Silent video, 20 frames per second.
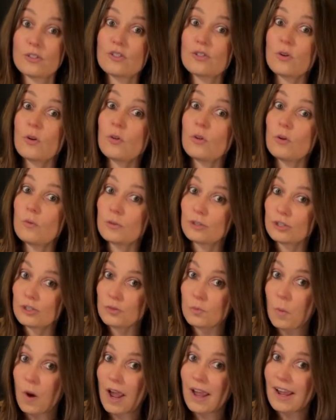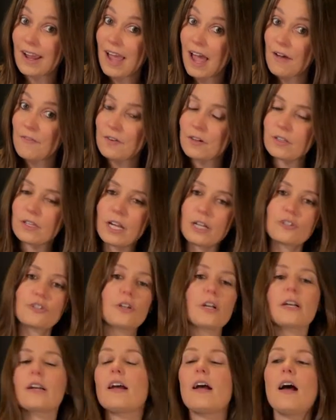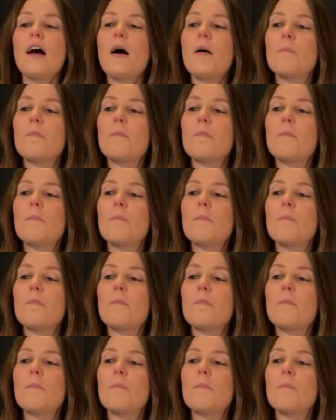the solo, which is why I have an electric.